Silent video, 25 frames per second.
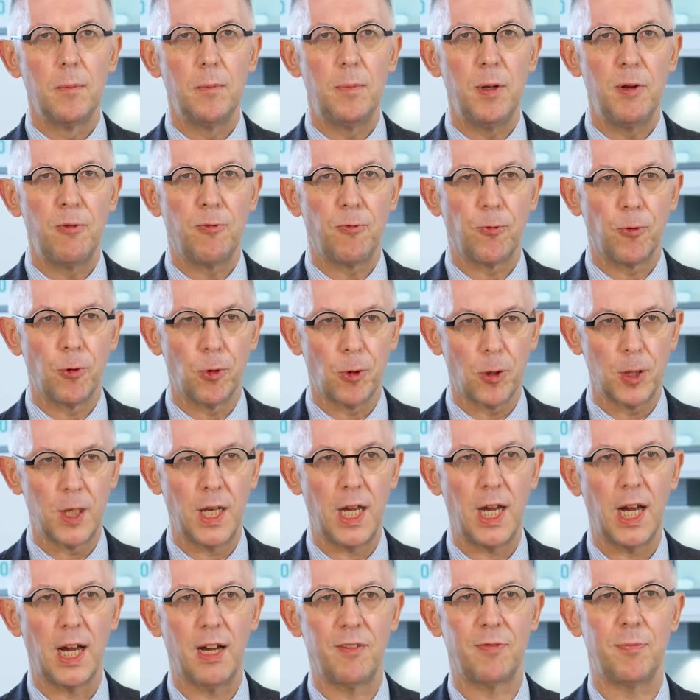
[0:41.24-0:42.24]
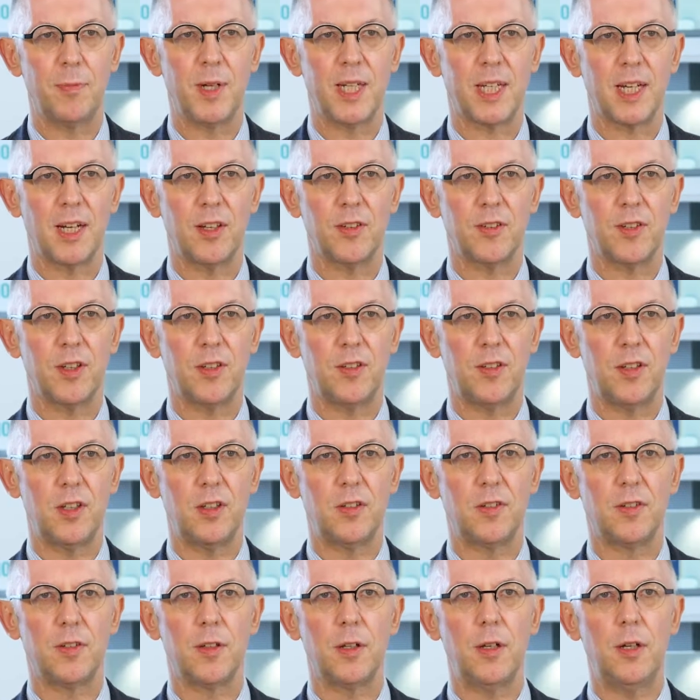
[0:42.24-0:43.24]
before they have
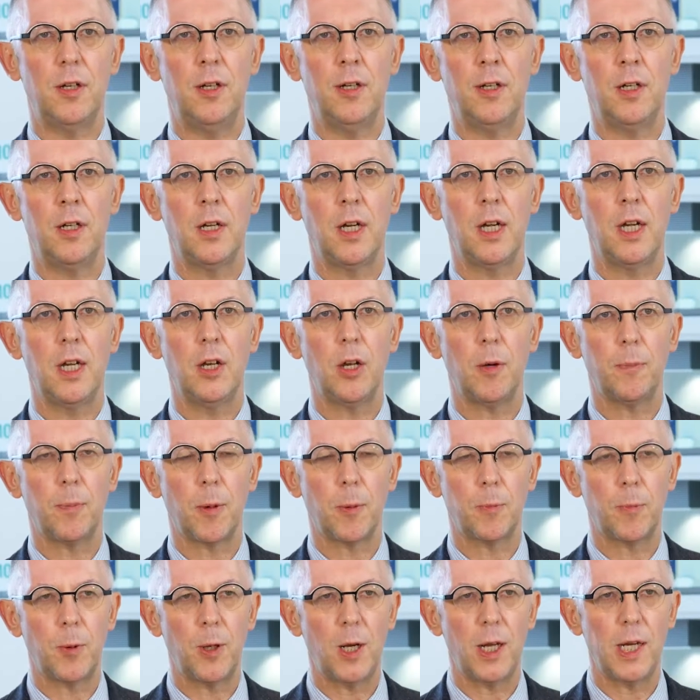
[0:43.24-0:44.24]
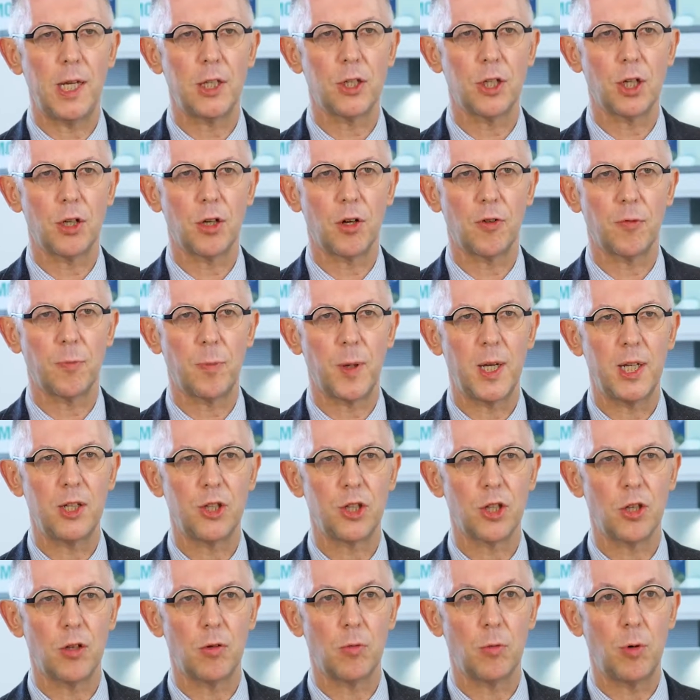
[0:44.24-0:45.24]
metastasis in a population of
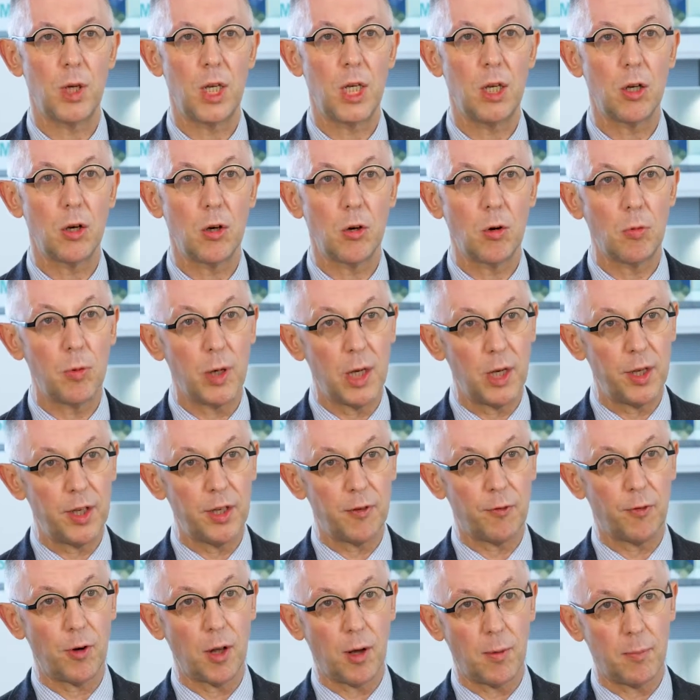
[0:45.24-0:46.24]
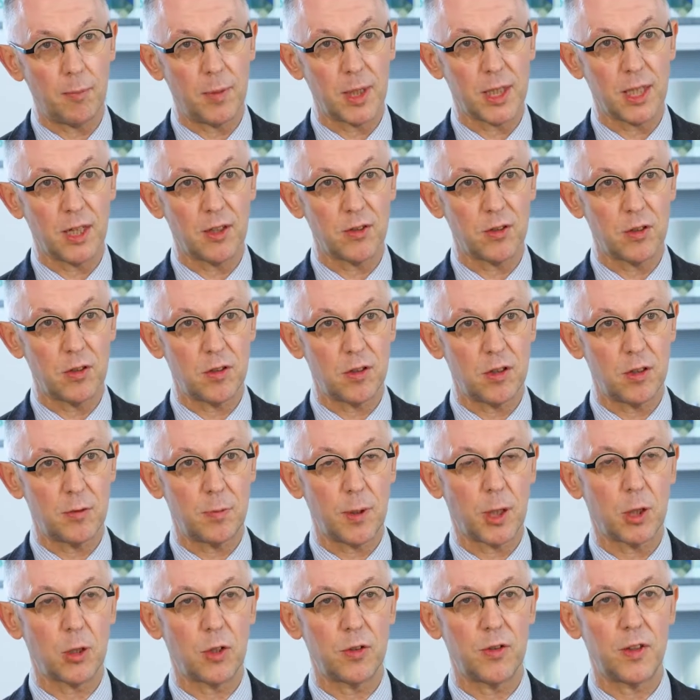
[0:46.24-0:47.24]
patients we know will develop
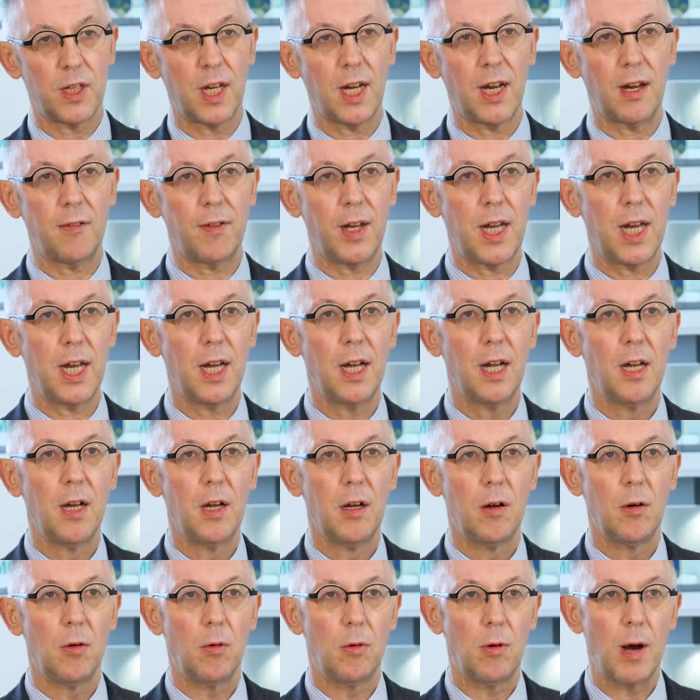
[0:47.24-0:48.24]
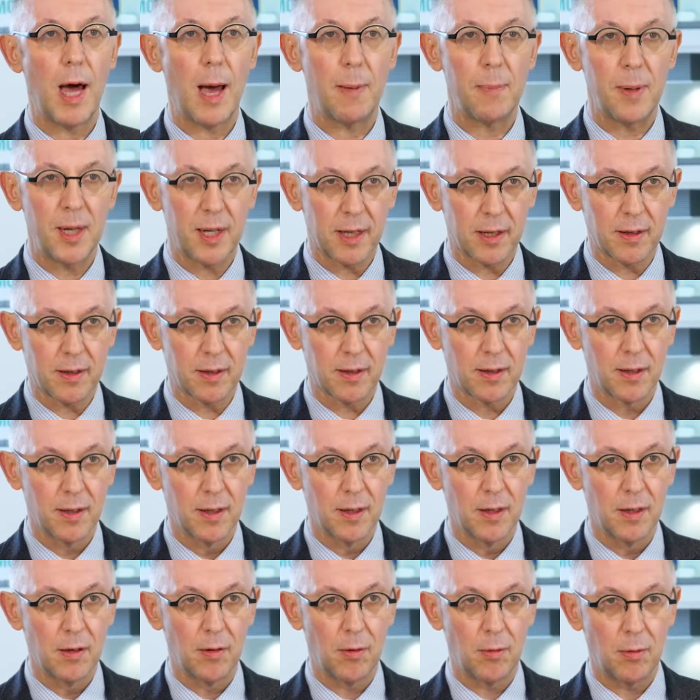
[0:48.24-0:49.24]
metastasis because they have a rapid
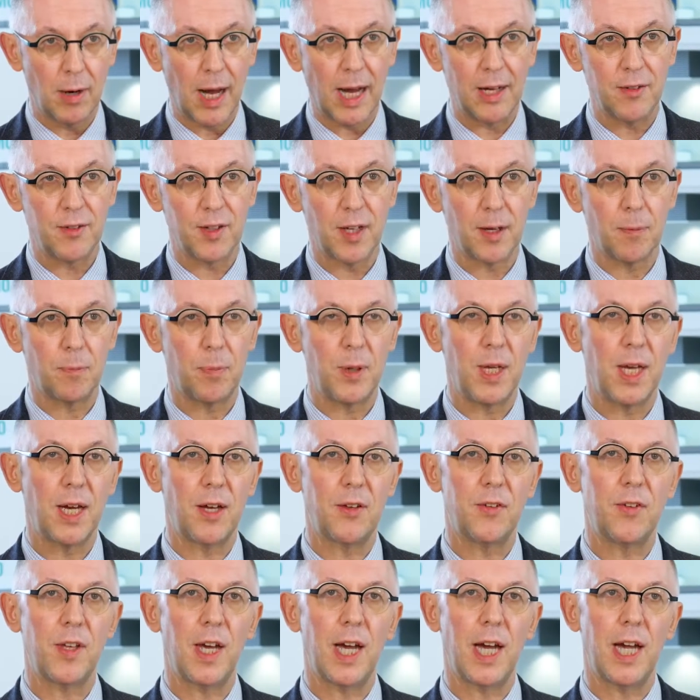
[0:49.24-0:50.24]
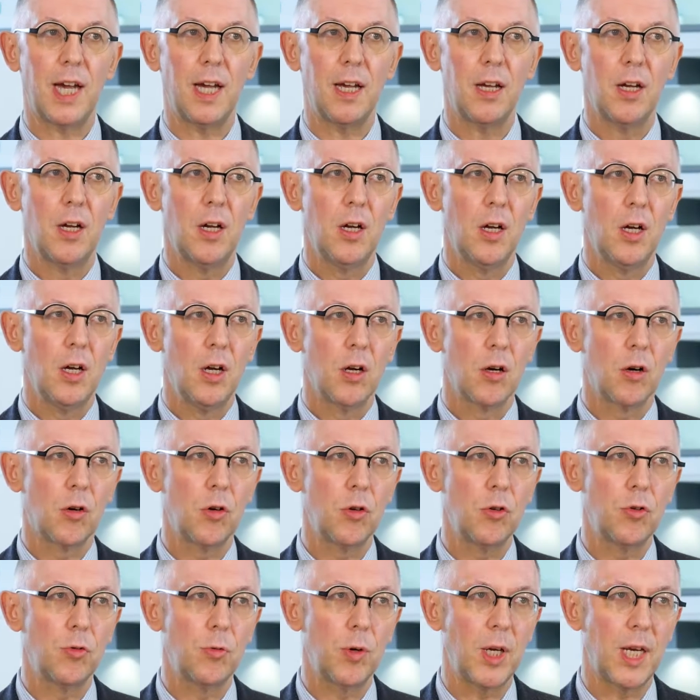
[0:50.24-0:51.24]
rising PSA,
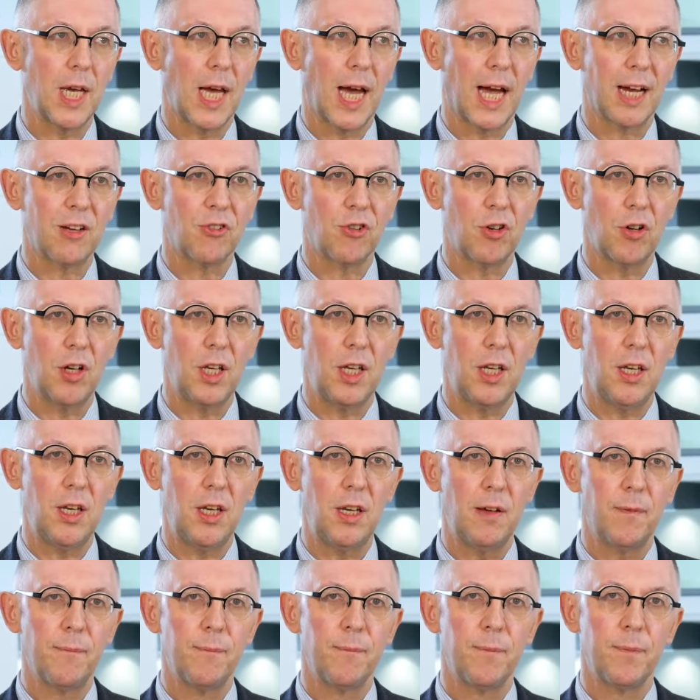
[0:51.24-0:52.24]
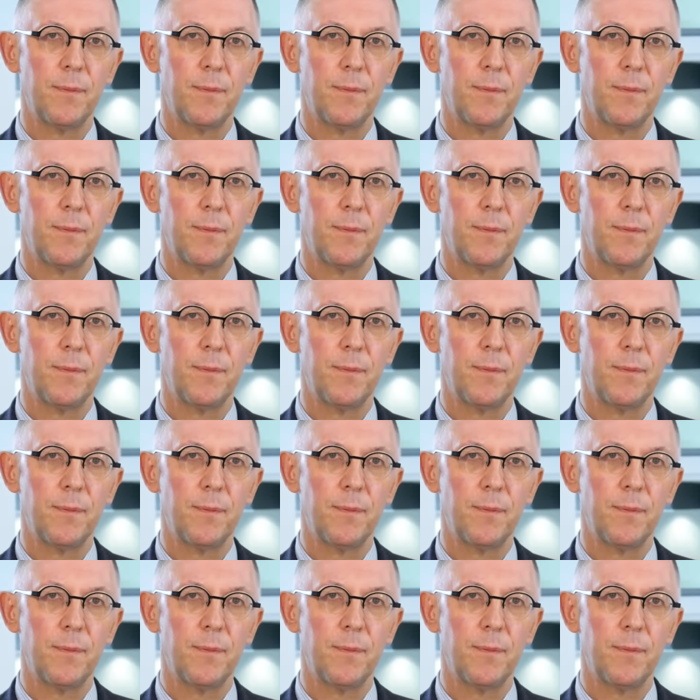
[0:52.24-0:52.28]
could we actually